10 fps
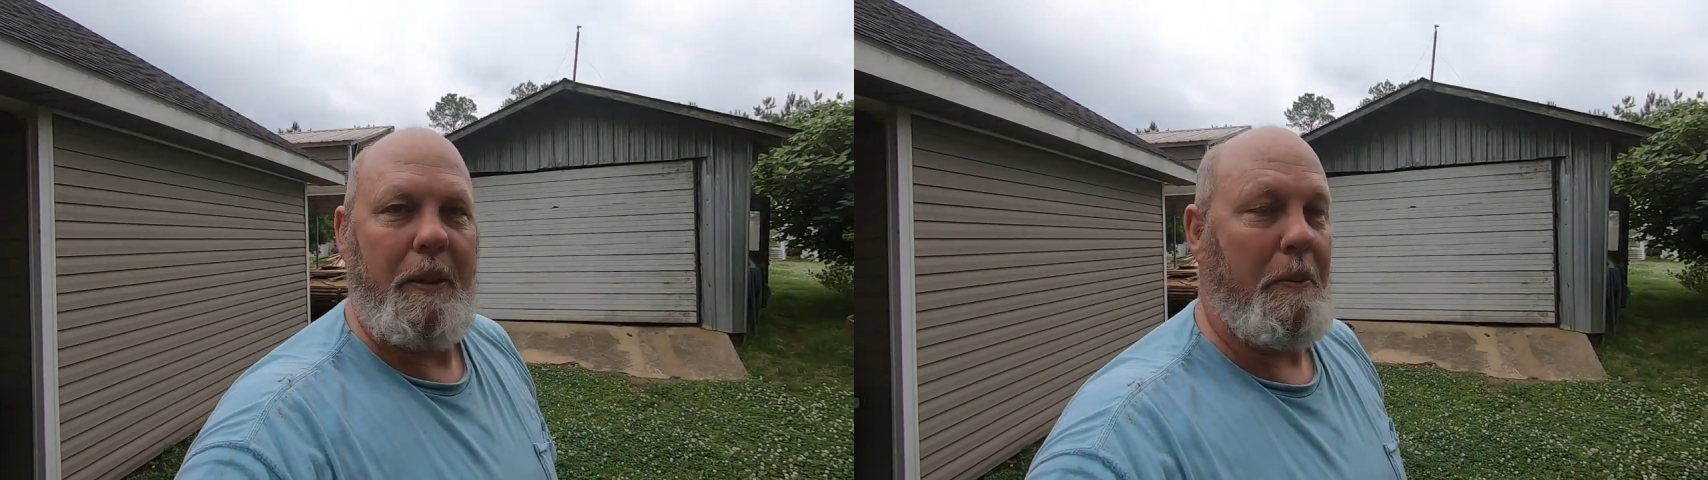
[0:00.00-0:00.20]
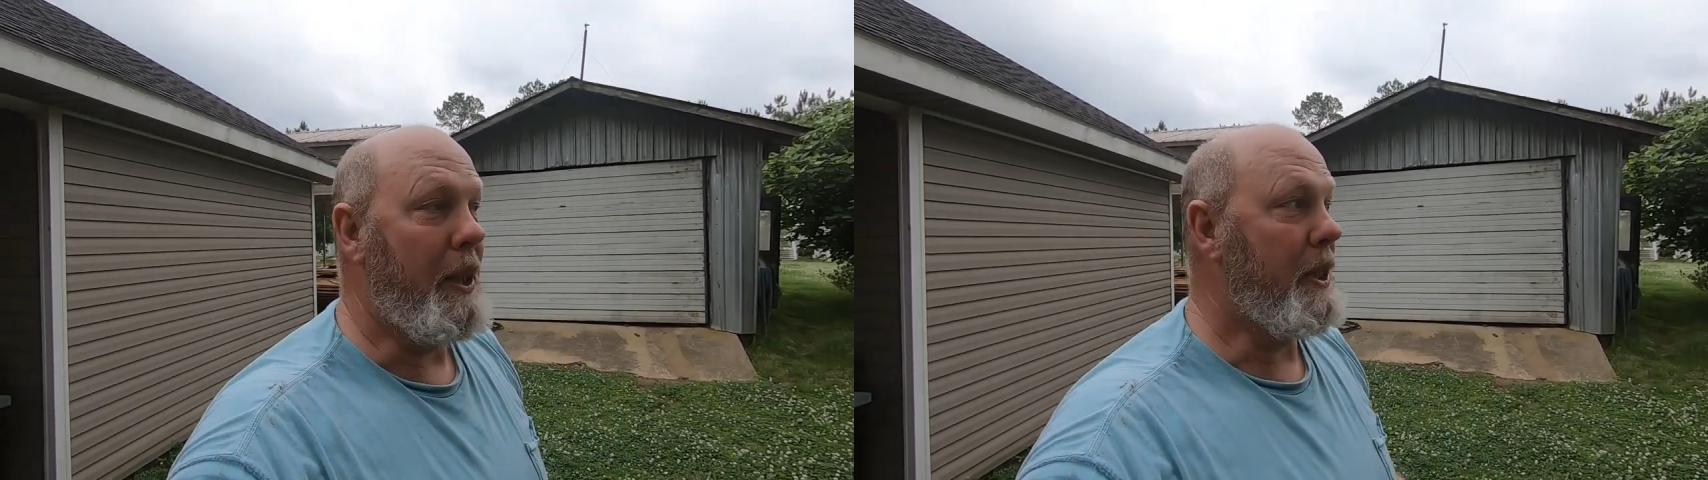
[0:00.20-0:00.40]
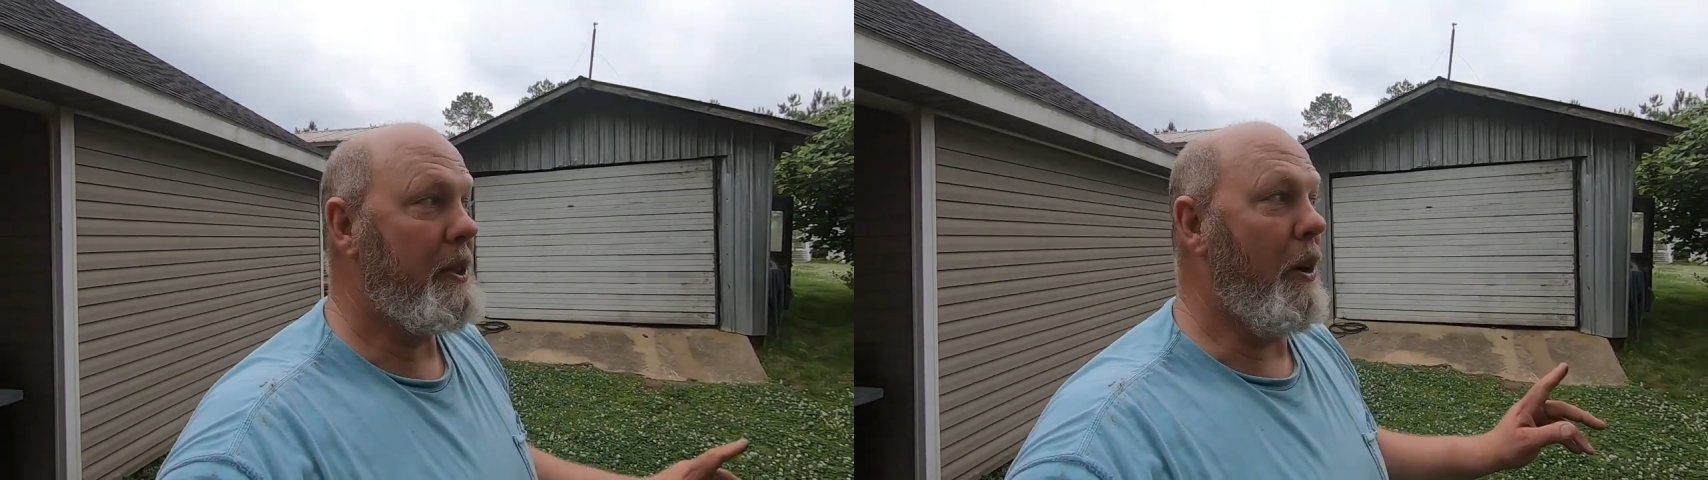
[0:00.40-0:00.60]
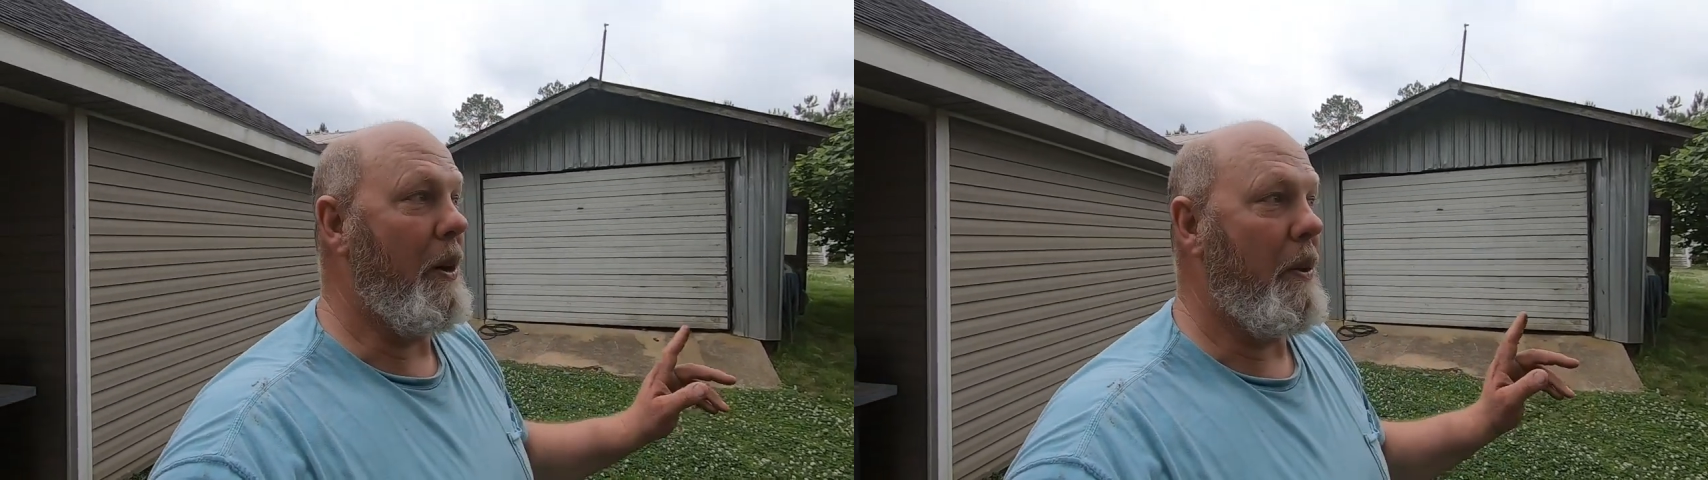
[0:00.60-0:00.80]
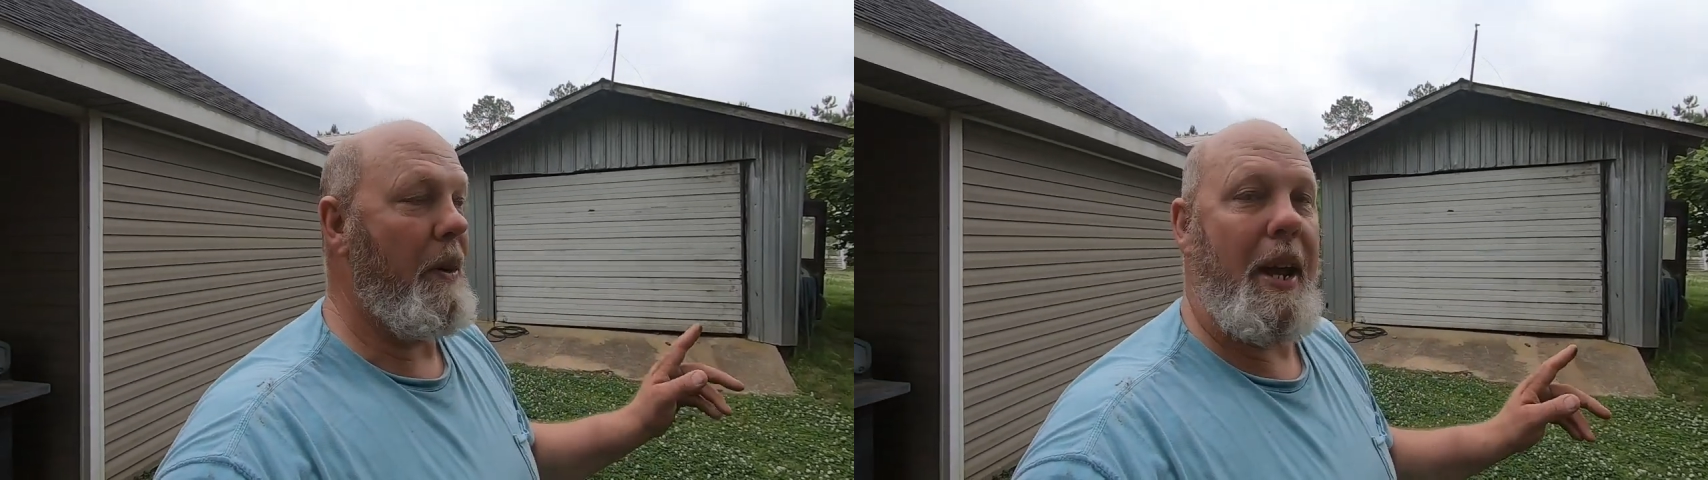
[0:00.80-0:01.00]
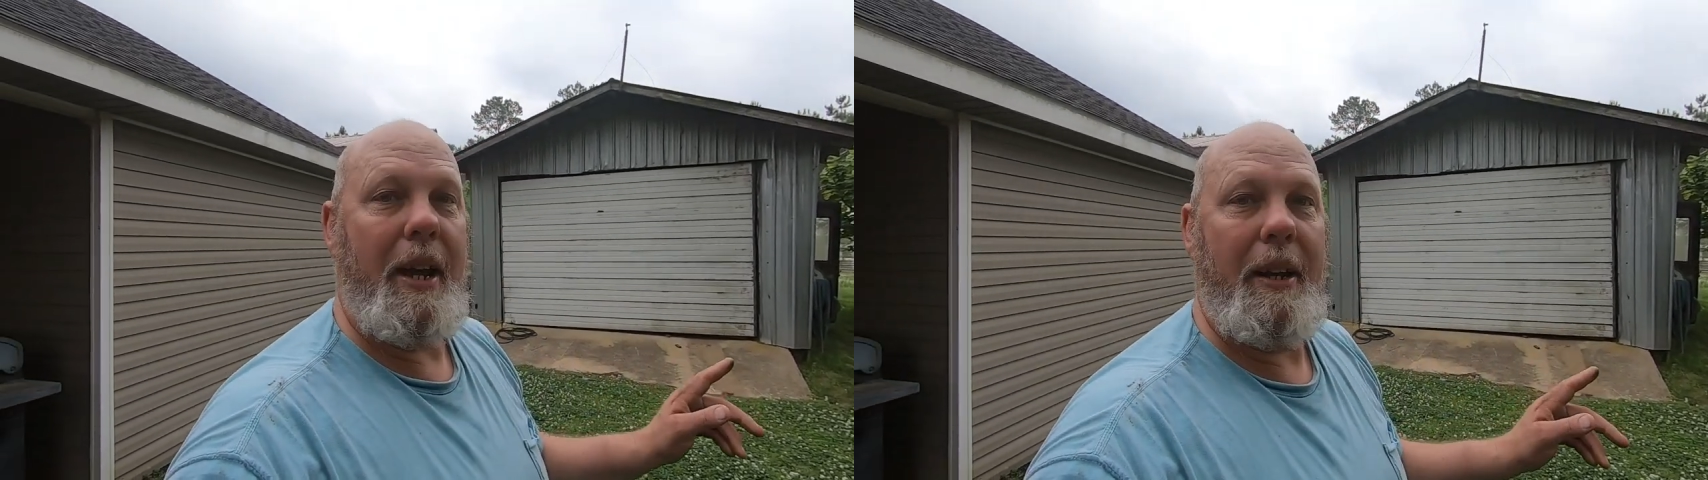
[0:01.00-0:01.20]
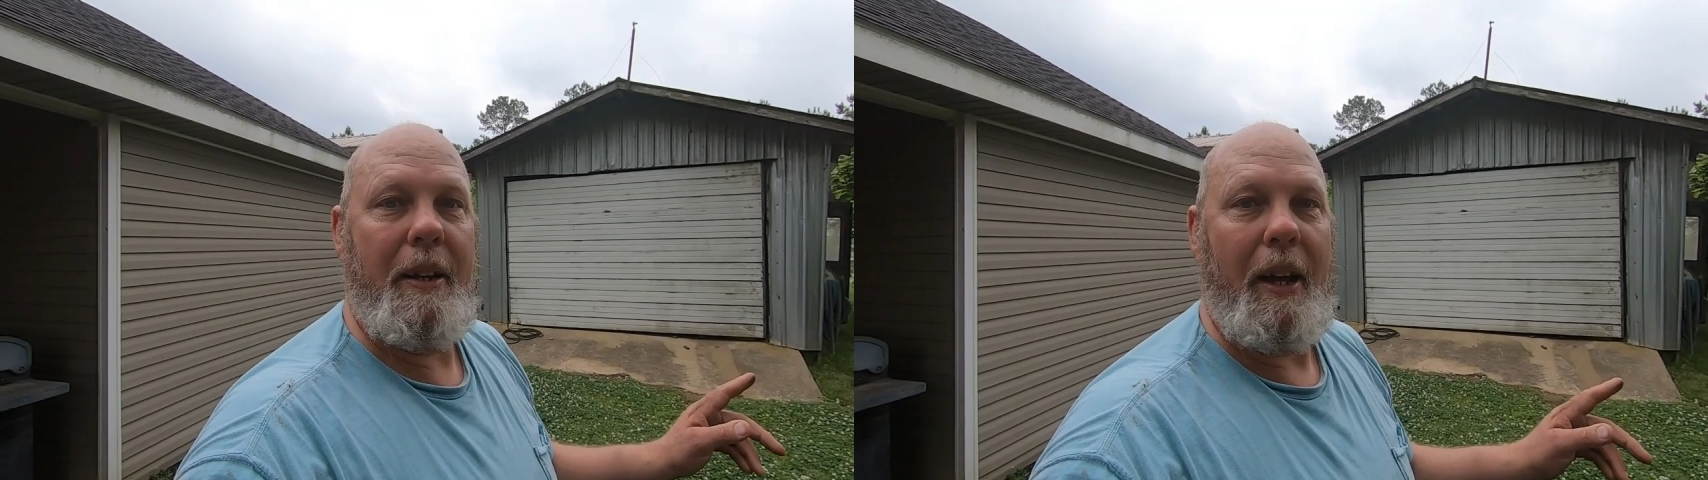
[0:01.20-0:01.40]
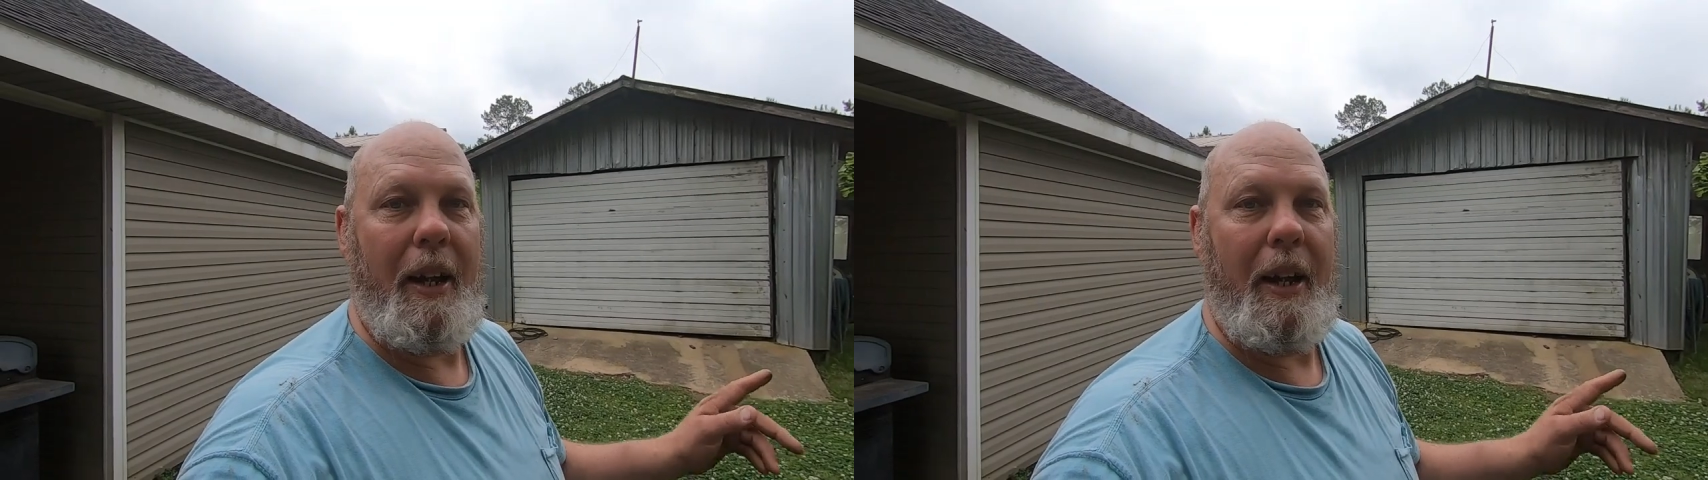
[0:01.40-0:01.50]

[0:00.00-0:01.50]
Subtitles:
but it's starting to rain.